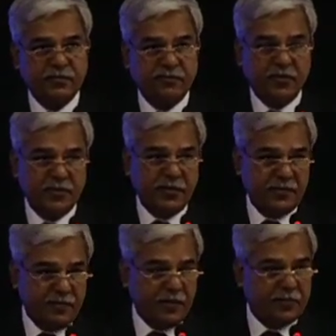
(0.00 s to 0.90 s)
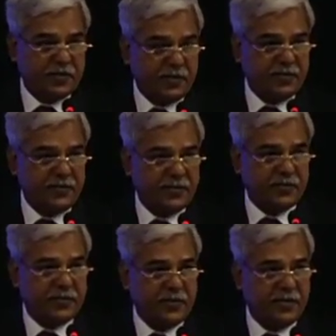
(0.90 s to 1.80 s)
for the developed countries.
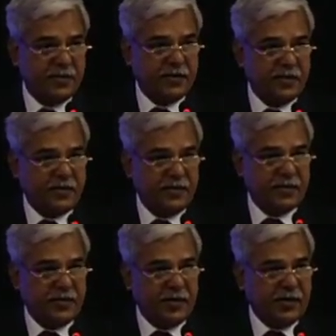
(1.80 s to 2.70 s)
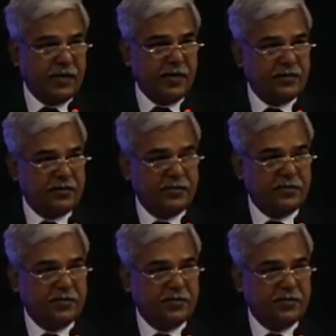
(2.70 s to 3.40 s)
And as